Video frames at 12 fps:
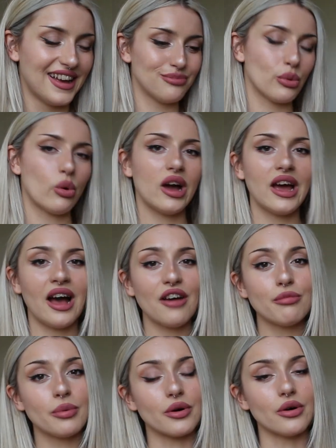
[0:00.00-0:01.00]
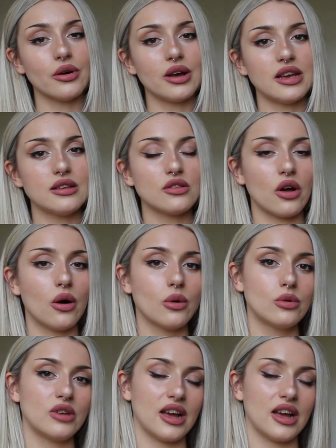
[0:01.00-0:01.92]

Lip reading: But what I have bought is old